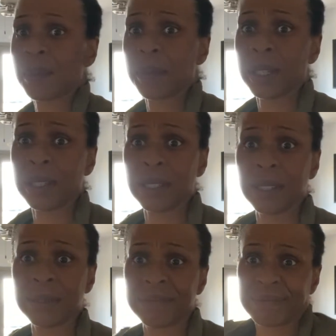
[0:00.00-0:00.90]
but
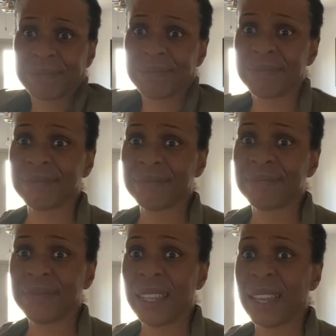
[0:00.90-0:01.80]
um,
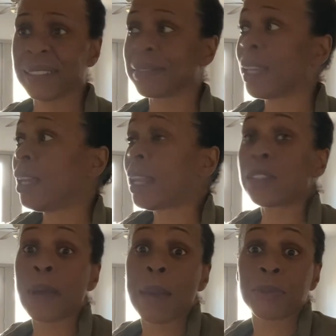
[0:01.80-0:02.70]
yeah, that's
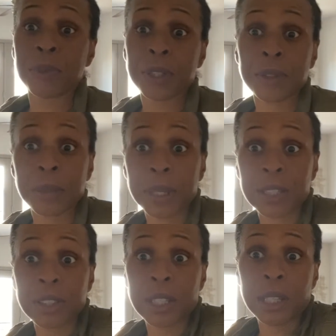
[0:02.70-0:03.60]
what happens when you're in a big
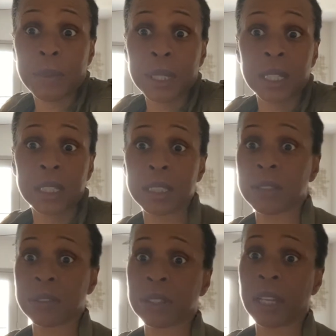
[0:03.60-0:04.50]
city because
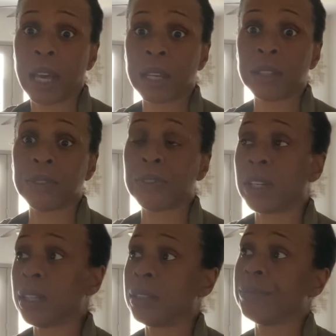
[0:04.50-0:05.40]
there's a lot of,
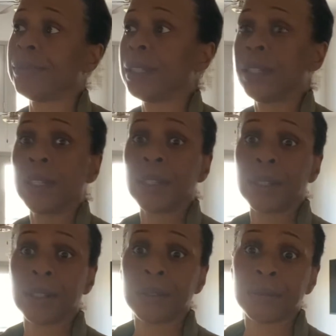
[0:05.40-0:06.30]
um, you
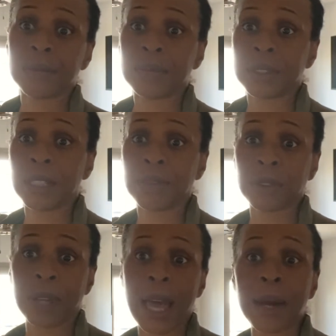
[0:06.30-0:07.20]
know, stuff
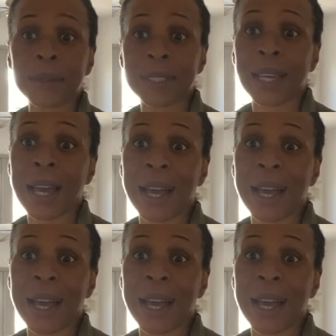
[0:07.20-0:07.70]
on the outside